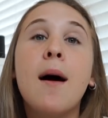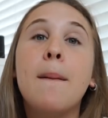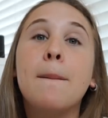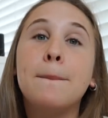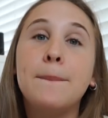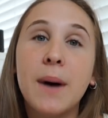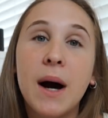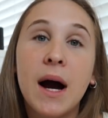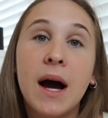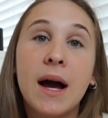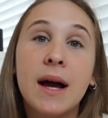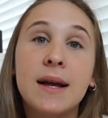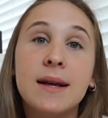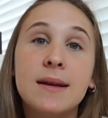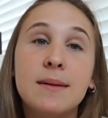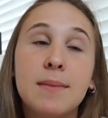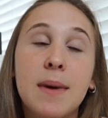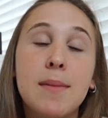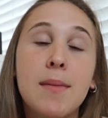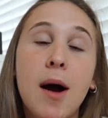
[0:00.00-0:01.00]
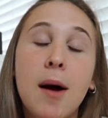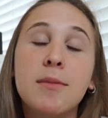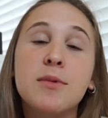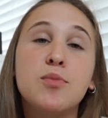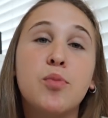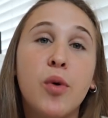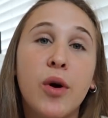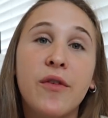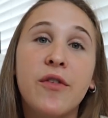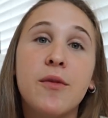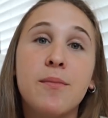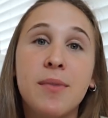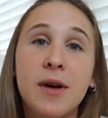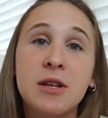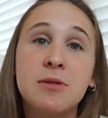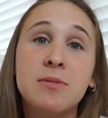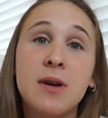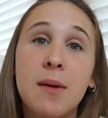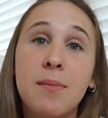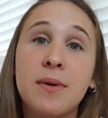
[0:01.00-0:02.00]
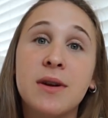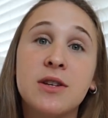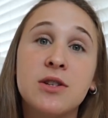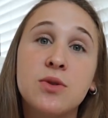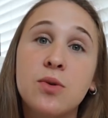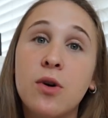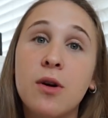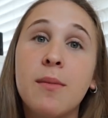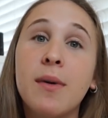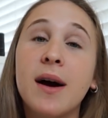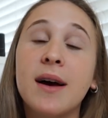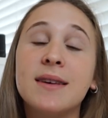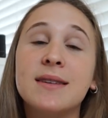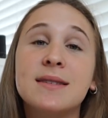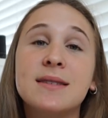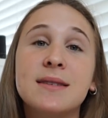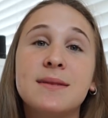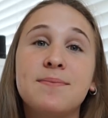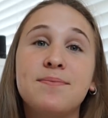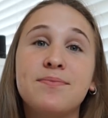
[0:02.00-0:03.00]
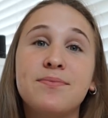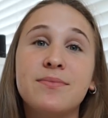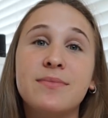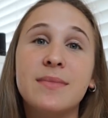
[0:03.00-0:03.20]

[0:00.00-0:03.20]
but my mom's boyfriend picked me up in his tour bus